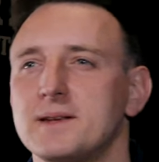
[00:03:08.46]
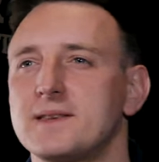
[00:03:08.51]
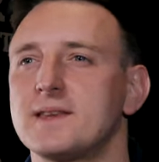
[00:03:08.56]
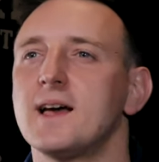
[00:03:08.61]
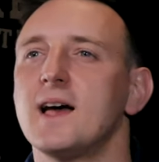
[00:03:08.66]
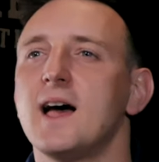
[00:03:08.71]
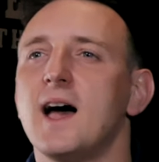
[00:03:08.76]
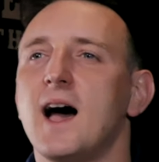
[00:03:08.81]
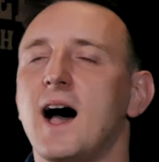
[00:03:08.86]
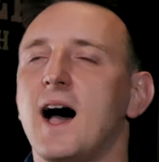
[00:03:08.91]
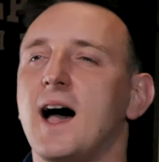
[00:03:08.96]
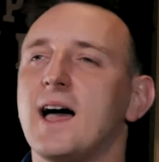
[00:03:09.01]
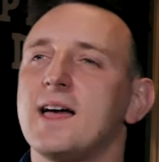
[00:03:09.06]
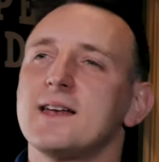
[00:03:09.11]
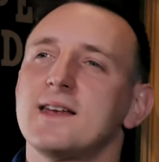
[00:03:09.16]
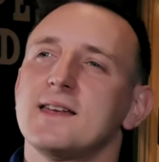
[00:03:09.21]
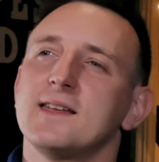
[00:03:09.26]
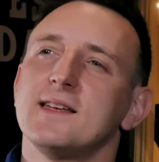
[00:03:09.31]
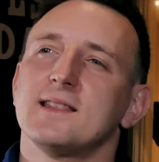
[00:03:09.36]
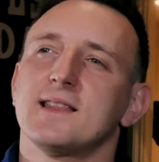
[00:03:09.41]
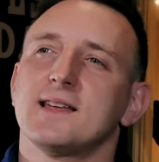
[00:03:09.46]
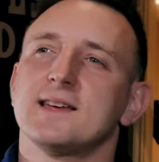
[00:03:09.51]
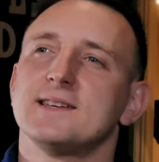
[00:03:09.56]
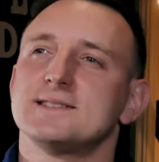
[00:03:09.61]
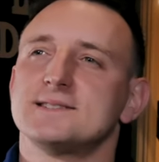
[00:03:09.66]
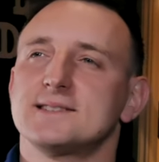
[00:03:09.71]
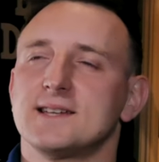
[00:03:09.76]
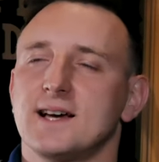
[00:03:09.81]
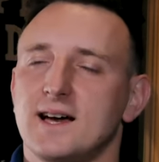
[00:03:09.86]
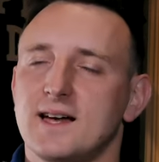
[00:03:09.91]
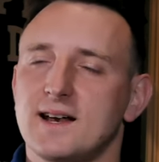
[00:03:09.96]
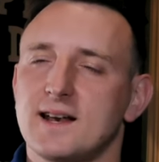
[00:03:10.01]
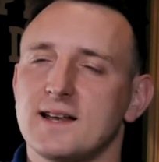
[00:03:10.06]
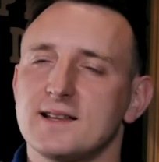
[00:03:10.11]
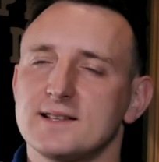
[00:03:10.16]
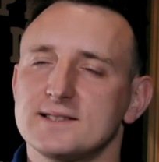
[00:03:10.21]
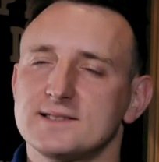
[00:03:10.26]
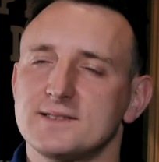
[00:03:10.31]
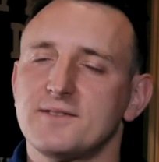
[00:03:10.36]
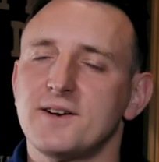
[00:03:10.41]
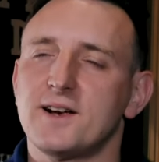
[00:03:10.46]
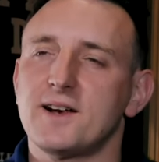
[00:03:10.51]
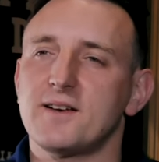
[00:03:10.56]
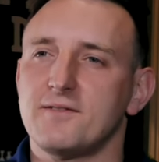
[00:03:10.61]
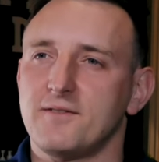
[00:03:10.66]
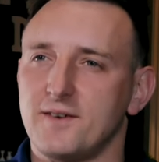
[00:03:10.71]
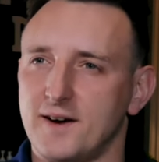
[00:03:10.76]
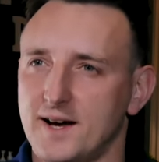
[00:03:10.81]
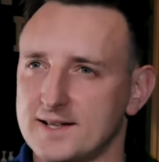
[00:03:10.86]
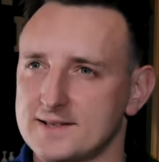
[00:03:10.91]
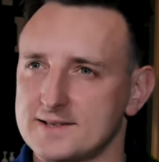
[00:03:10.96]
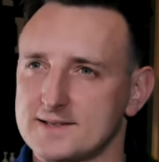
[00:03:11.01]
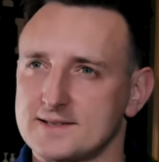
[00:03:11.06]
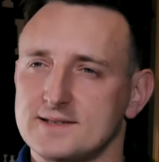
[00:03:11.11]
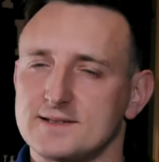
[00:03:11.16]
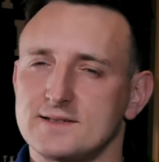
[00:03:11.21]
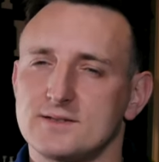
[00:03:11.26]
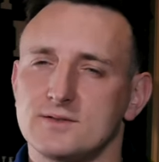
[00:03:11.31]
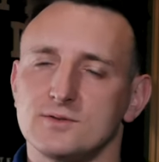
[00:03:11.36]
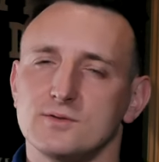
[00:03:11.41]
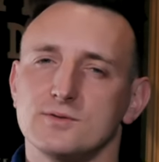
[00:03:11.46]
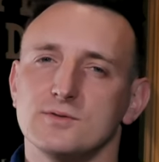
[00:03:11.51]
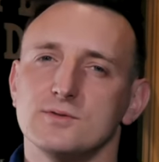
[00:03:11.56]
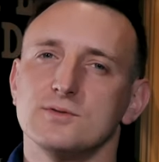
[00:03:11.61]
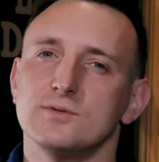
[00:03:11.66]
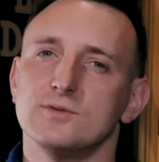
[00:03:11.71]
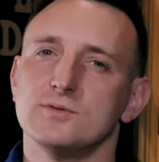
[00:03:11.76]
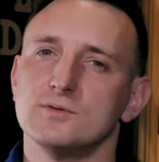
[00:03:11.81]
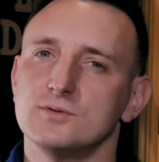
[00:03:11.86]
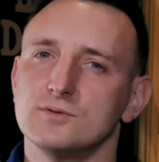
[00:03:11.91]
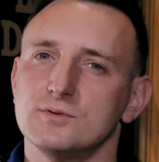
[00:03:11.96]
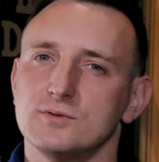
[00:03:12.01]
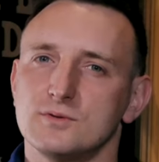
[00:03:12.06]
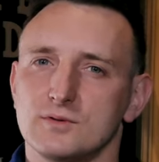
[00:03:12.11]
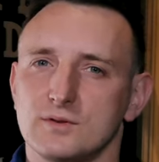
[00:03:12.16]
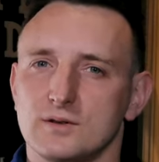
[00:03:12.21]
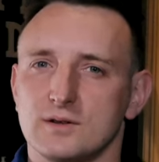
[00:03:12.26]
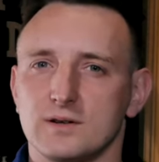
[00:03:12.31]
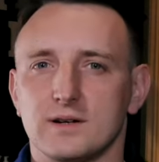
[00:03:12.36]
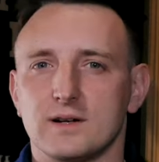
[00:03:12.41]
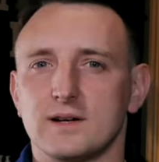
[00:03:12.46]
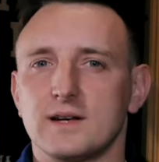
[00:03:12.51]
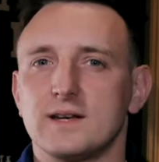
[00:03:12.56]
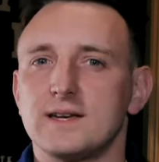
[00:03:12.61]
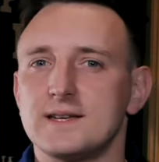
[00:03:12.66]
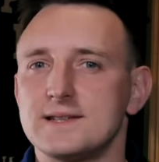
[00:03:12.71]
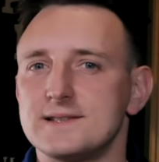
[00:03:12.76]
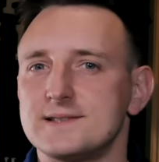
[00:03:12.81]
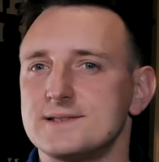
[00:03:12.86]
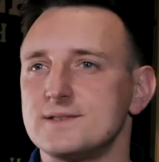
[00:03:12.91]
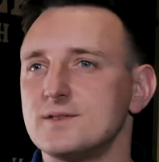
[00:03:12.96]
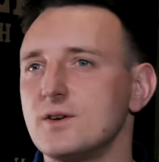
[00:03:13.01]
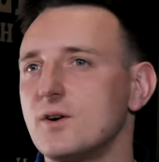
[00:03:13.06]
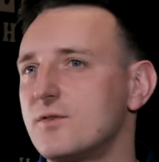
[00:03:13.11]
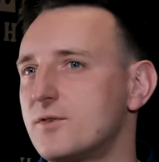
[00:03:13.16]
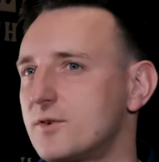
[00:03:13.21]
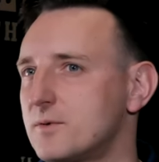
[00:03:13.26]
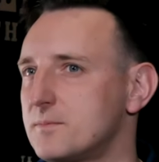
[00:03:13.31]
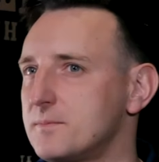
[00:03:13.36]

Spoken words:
But I realize very fast to is not for